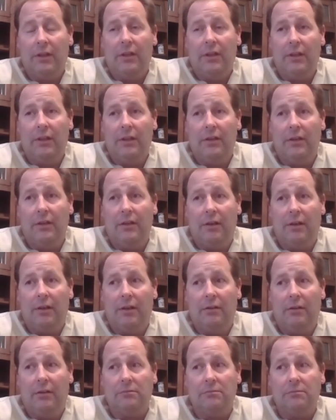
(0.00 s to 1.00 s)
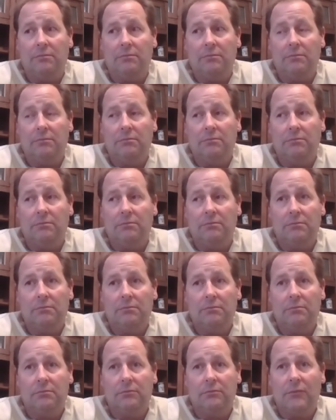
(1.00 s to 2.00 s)

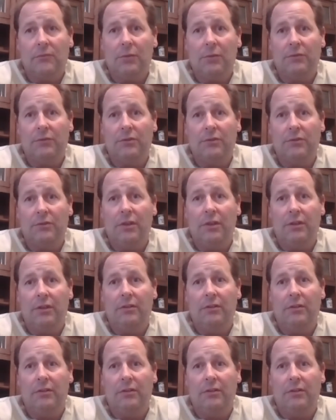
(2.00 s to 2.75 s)
It was good.